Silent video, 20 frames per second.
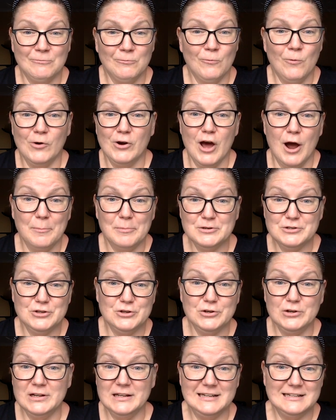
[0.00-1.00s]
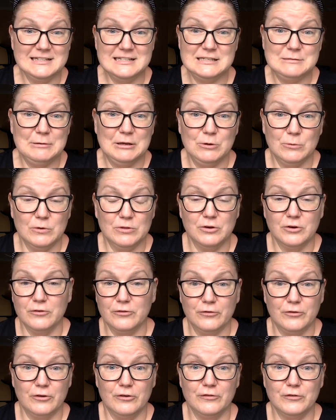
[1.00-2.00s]
one opportunity to speak with her
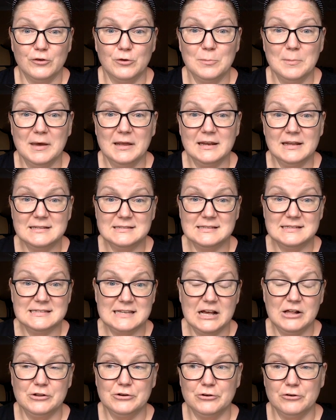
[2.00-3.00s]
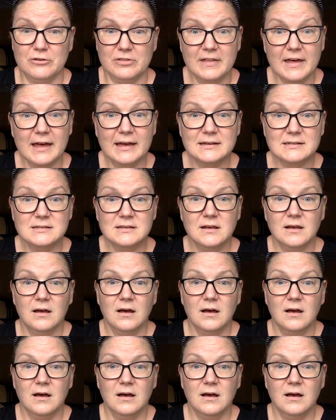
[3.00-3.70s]
for a few minutes and tell her that.